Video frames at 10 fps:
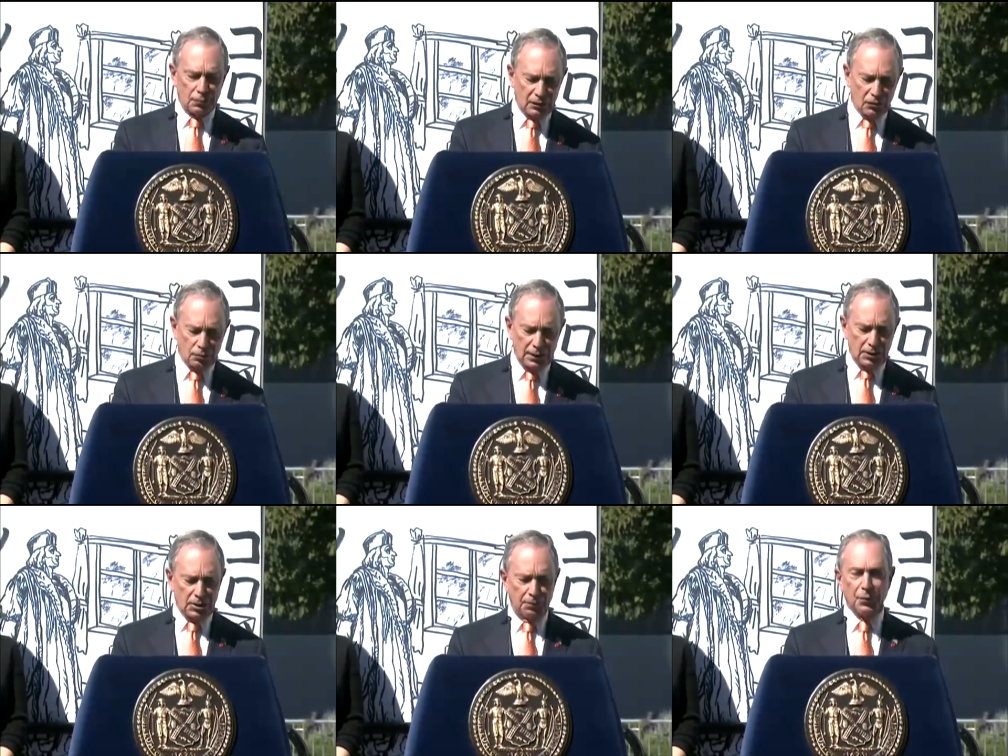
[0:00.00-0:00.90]

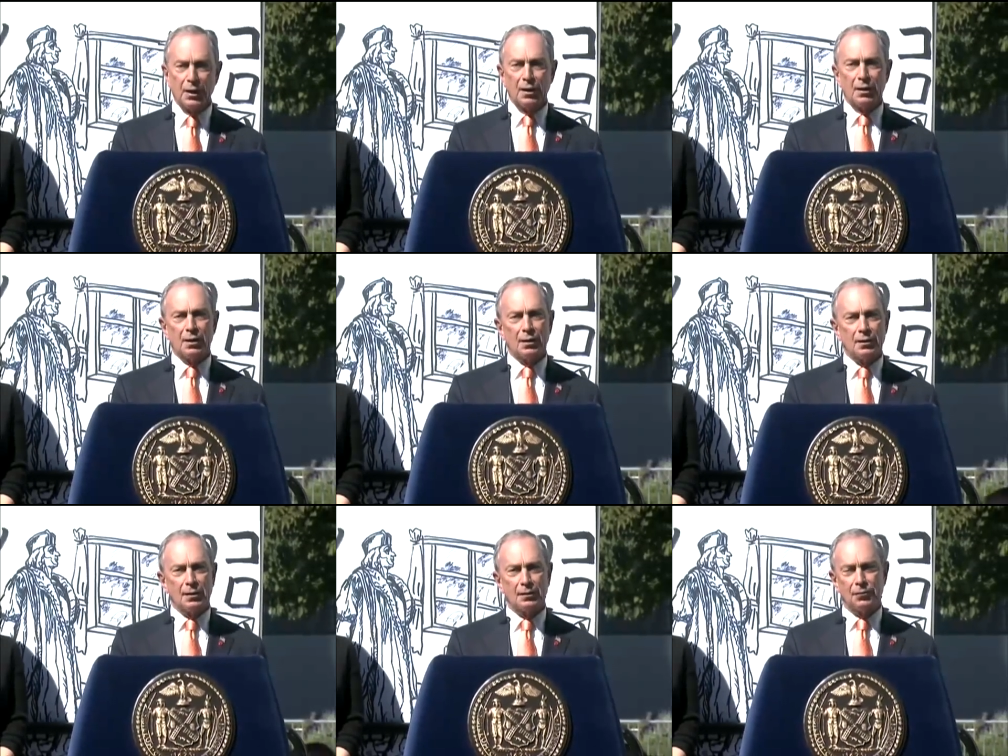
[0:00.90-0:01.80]
restoration
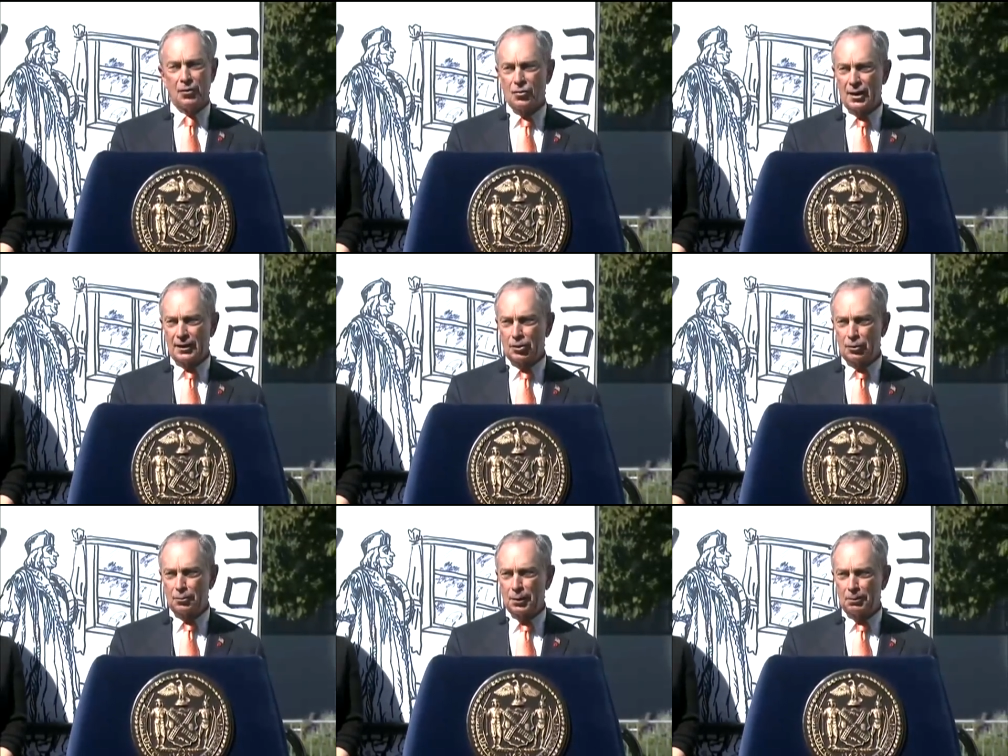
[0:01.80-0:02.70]
of this
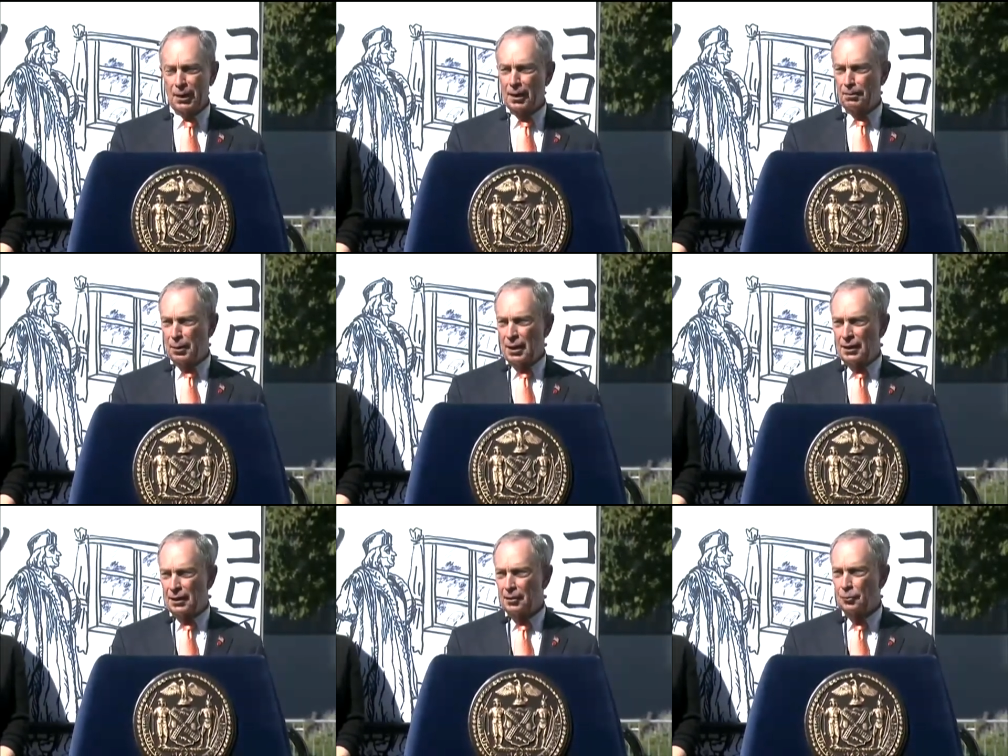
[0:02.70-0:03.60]
statue, but by
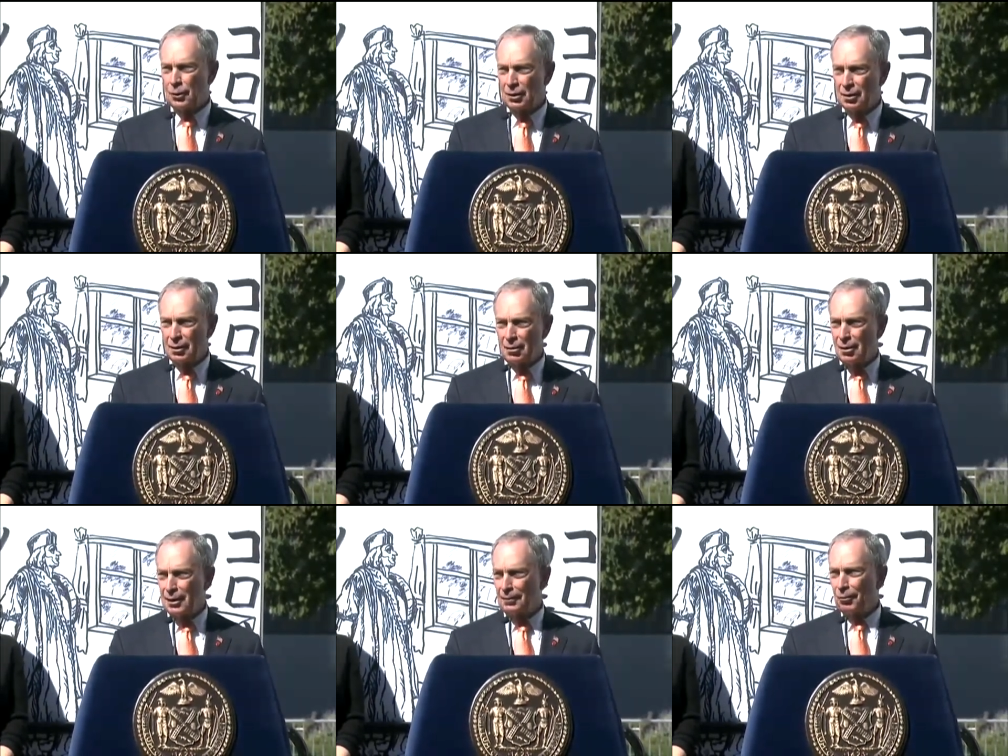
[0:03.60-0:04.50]
combining it with
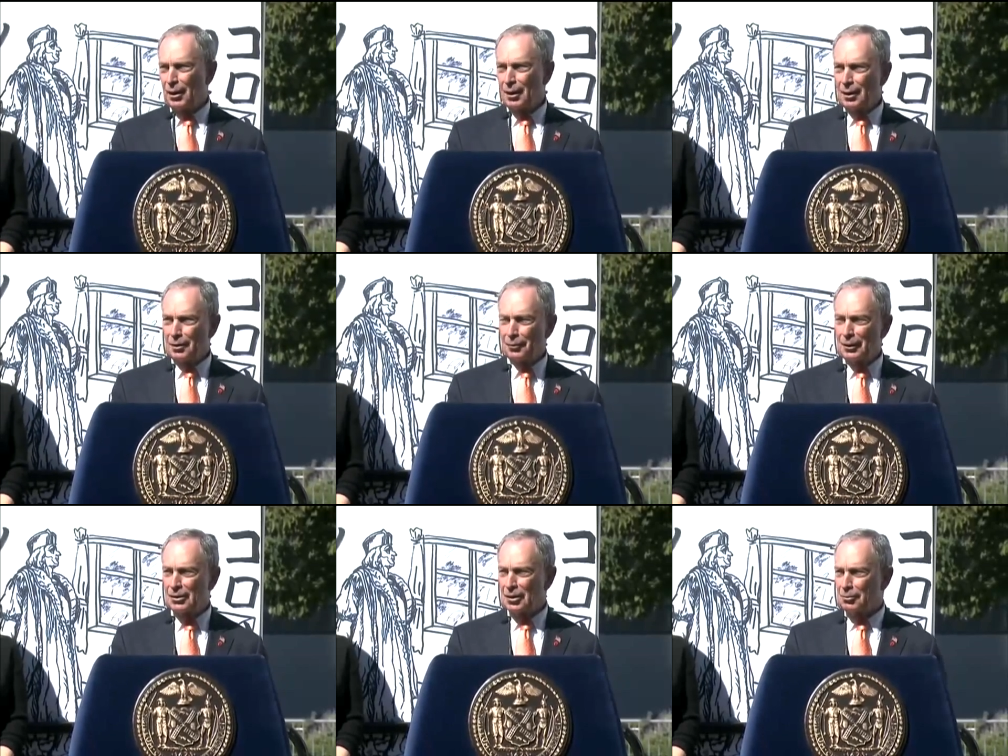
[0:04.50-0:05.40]
art, it
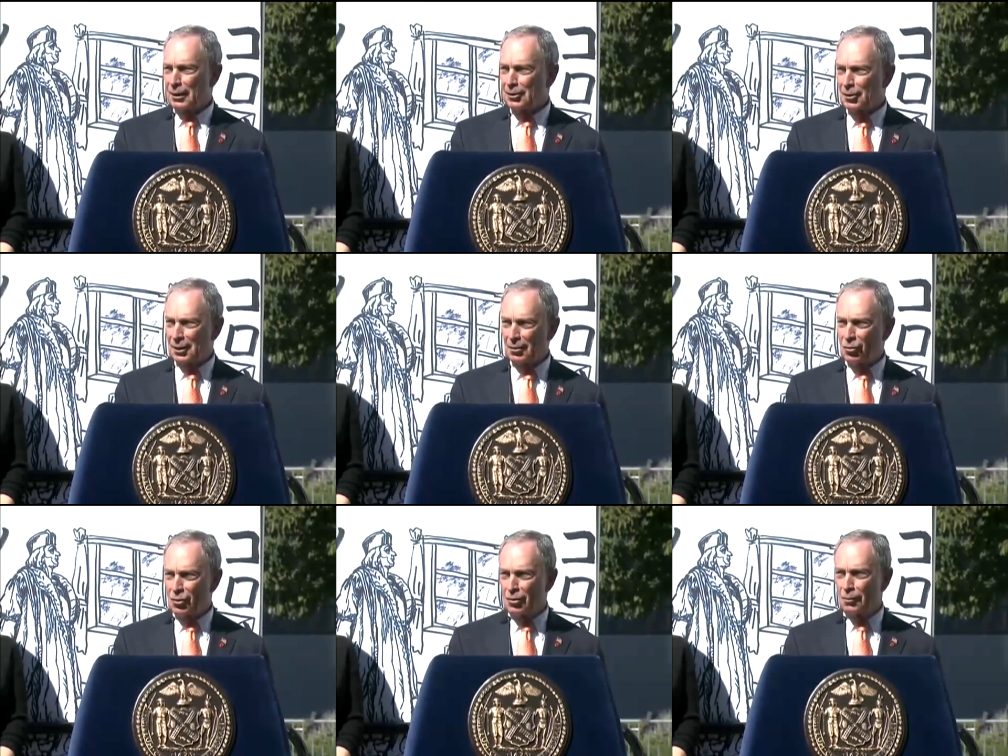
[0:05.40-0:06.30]
really is a great
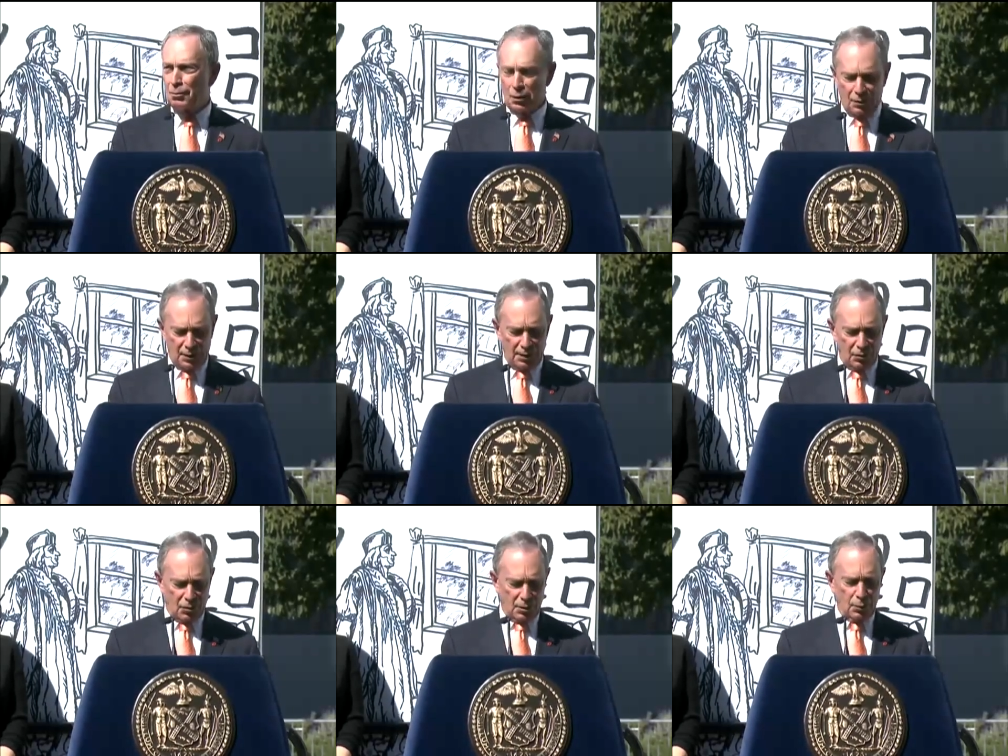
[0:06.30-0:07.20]
chance to do both
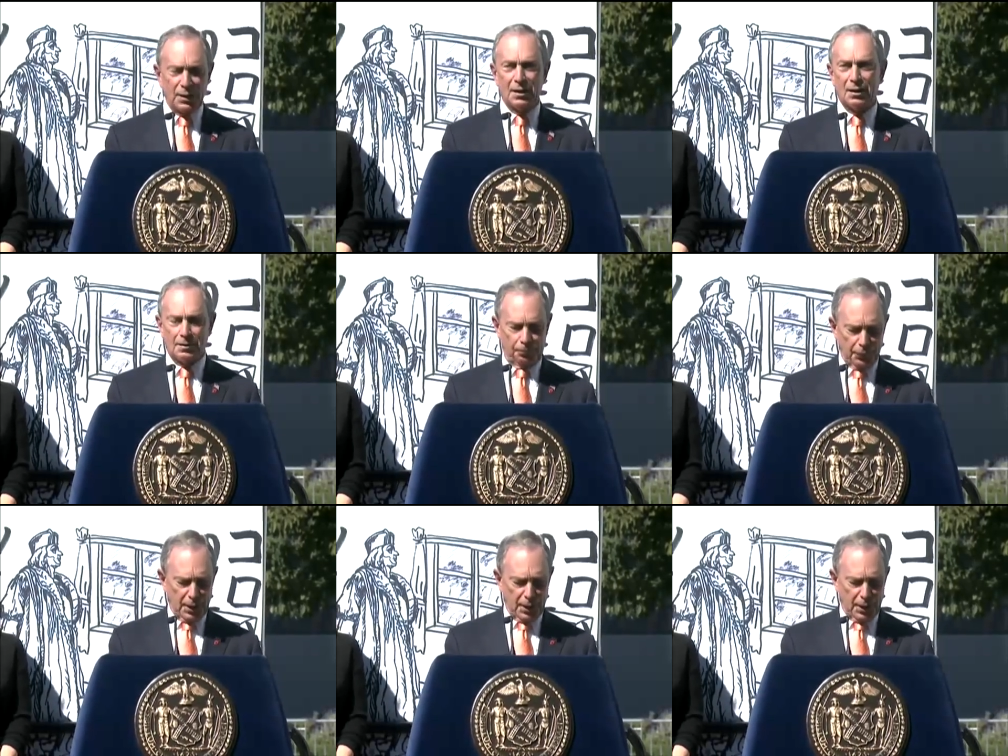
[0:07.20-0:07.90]
things that we need.